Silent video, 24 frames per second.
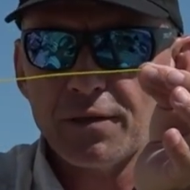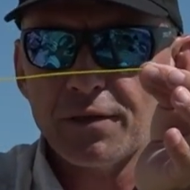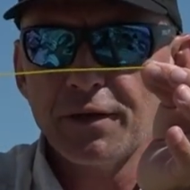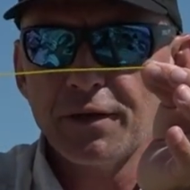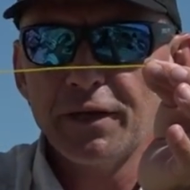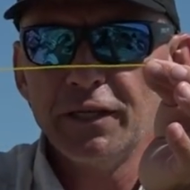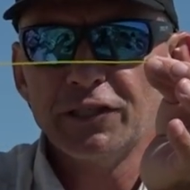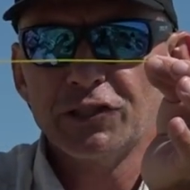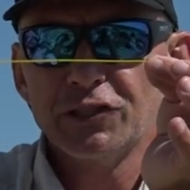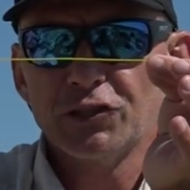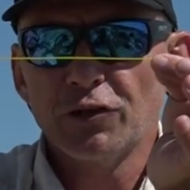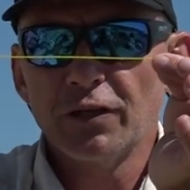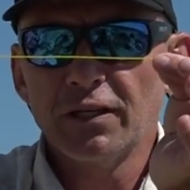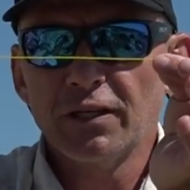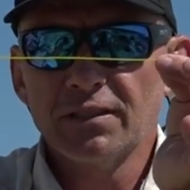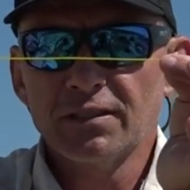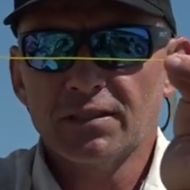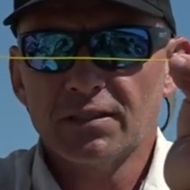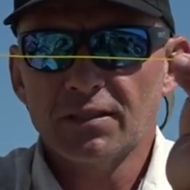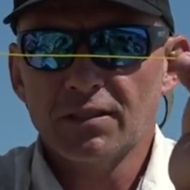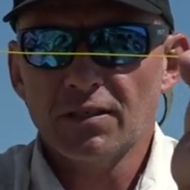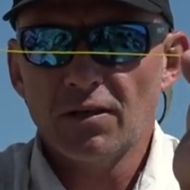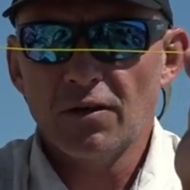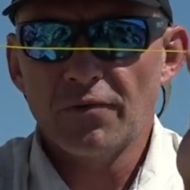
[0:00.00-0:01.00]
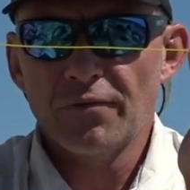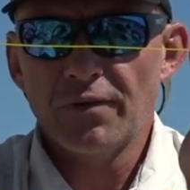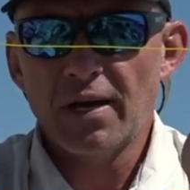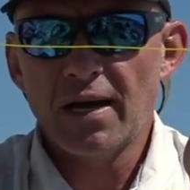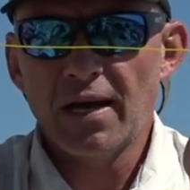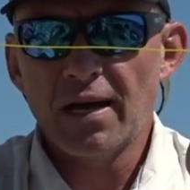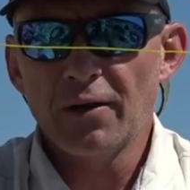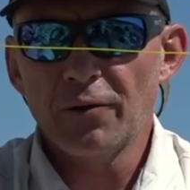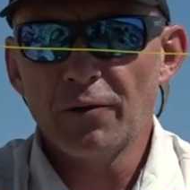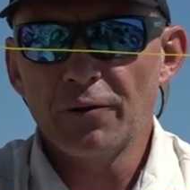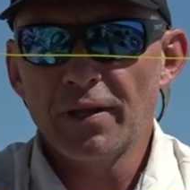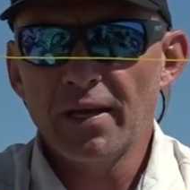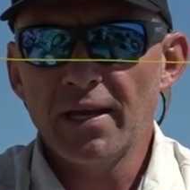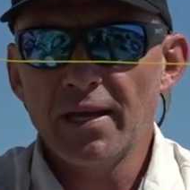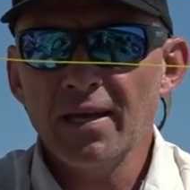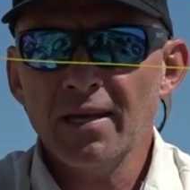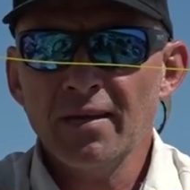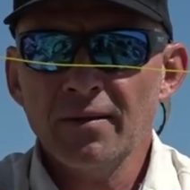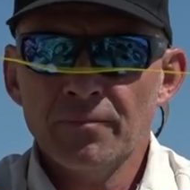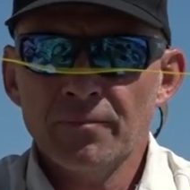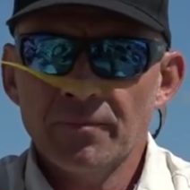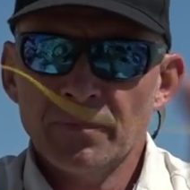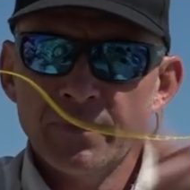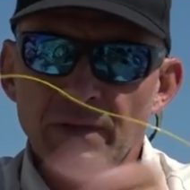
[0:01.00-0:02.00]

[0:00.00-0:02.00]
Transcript: three strings of nylon there.